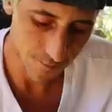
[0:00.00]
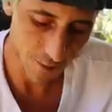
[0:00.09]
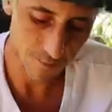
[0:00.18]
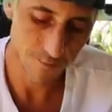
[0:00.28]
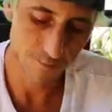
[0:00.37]

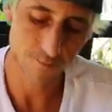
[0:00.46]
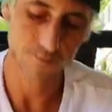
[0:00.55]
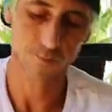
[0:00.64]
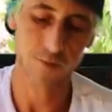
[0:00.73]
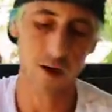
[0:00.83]
No.
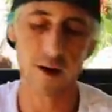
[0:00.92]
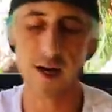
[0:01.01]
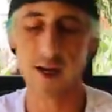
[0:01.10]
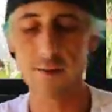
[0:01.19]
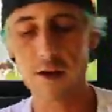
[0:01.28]

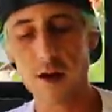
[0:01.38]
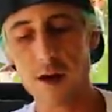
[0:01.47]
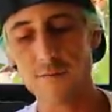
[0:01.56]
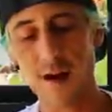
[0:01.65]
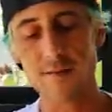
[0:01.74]
Alrighty.
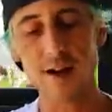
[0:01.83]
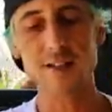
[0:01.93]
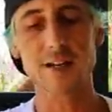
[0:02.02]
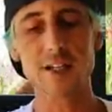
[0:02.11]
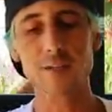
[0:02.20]

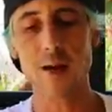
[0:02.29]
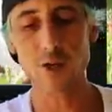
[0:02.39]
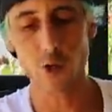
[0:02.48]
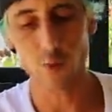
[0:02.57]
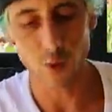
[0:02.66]
5x and a
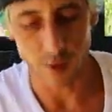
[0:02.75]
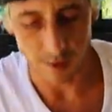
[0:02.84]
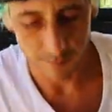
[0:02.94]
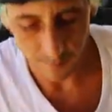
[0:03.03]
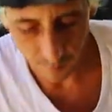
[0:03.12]

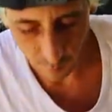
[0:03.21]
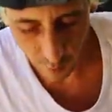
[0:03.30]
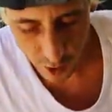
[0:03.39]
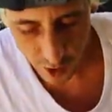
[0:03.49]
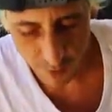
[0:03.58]
smatcheroonie,
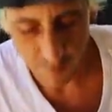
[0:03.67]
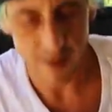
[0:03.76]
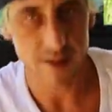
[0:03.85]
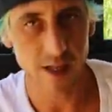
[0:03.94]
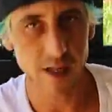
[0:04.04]
which is
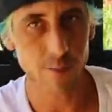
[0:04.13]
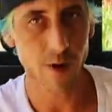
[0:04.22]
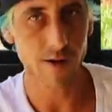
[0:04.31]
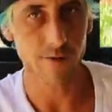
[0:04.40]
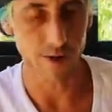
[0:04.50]
smelling like a
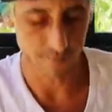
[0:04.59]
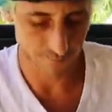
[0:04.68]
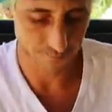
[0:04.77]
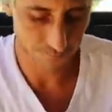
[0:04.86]
profit.